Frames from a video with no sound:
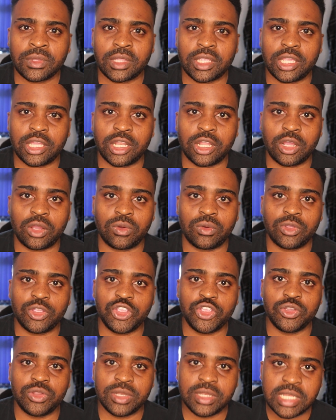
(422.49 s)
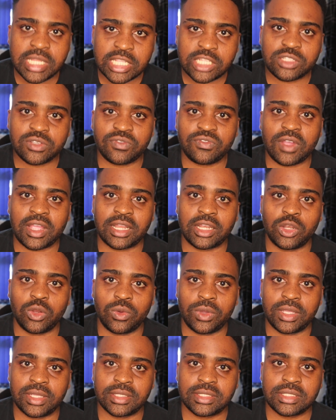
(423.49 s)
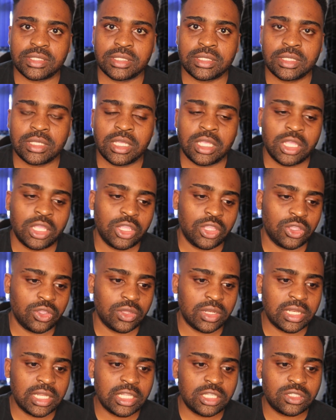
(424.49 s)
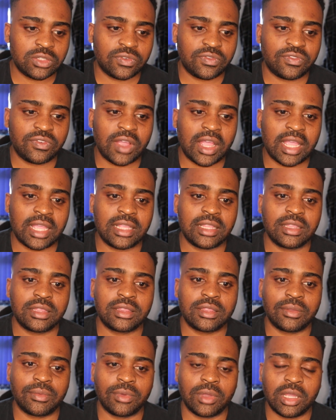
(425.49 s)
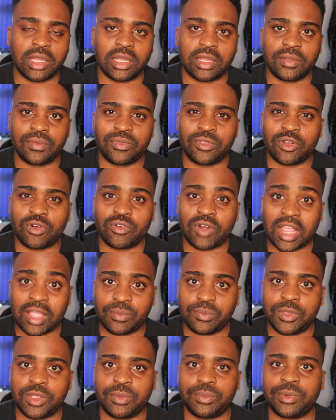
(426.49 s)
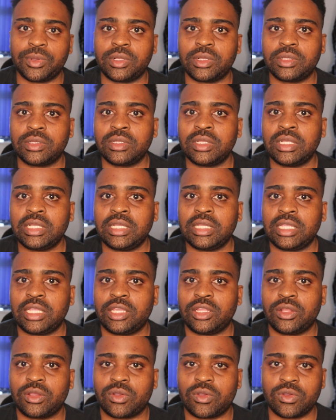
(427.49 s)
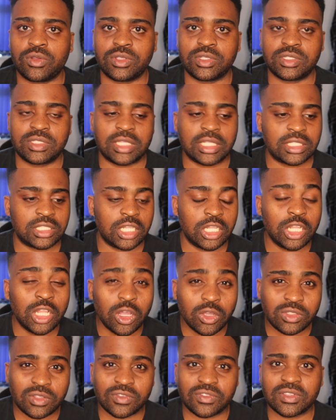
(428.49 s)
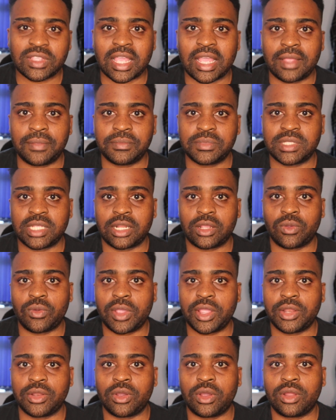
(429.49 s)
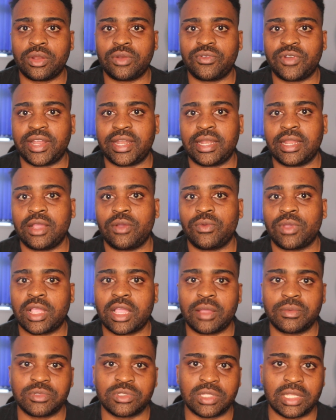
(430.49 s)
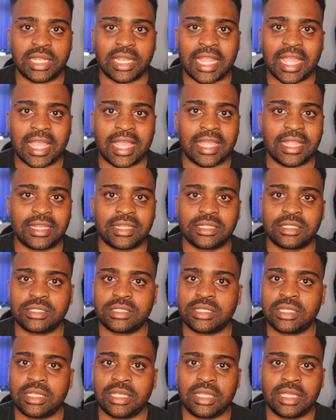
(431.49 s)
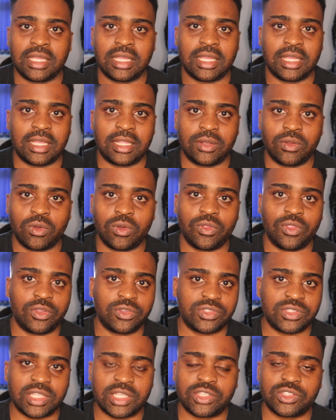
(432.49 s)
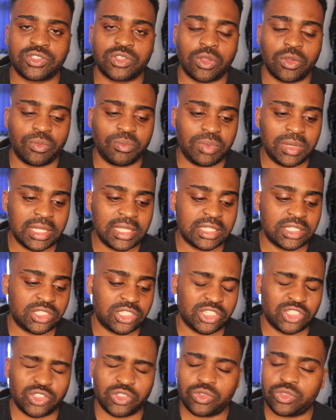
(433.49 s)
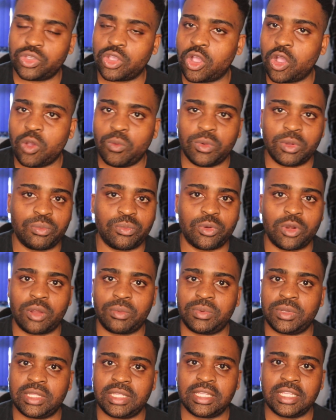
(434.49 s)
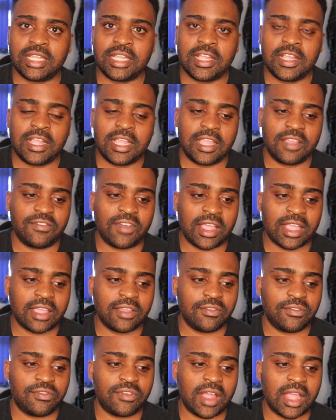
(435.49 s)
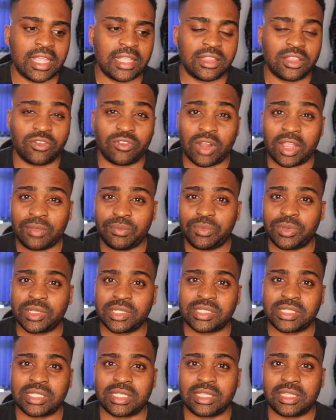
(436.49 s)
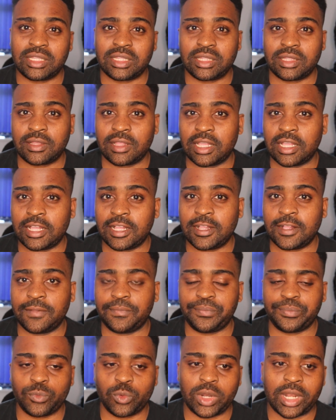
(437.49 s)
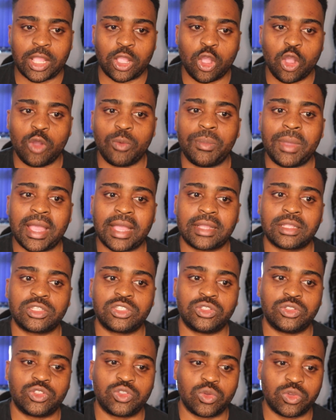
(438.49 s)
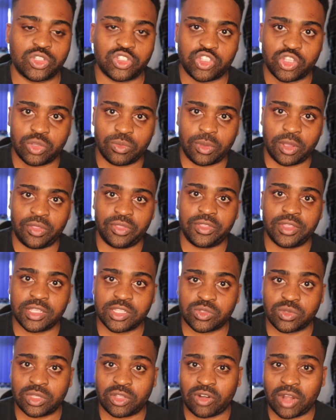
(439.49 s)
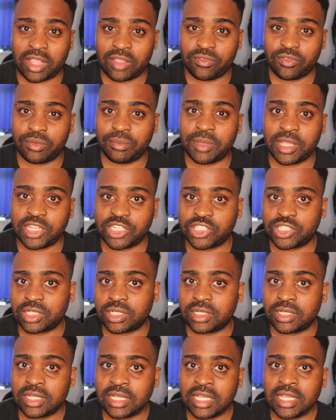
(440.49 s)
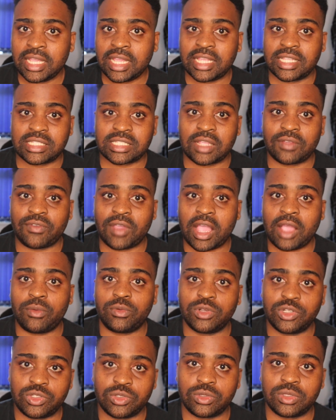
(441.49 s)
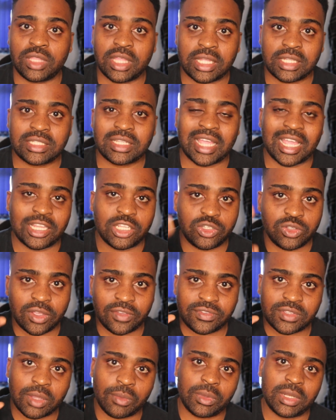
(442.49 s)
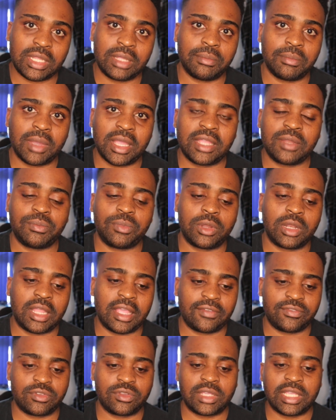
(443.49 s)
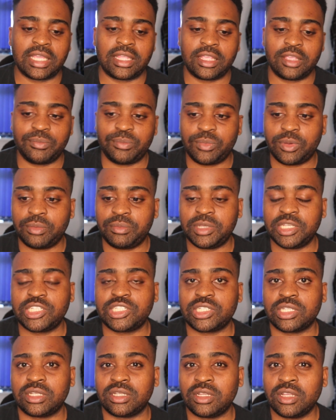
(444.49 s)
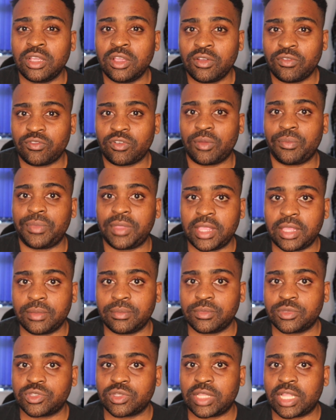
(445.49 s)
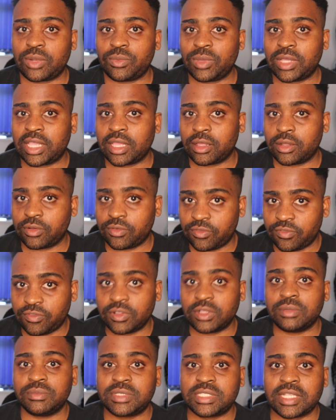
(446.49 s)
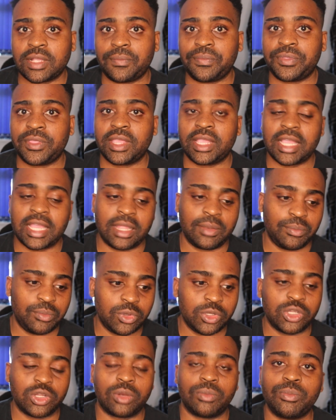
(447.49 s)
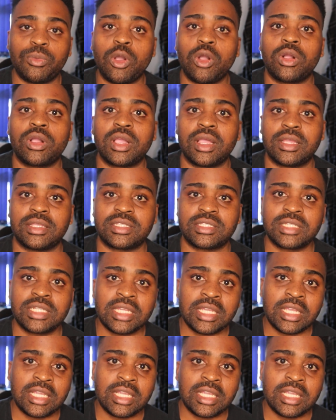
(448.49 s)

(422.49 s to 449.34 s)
You need to find lawyers. You need to find the right people, because there's loads of scams that are going on right now when it comes to land and all those things. So please just do your homework properly. If I can find the right person when I go back to talk to you about this with the right information and stuff, I will do that. I do have someone in mind, but I have to get permission from him so that we can film something and put it on podcast.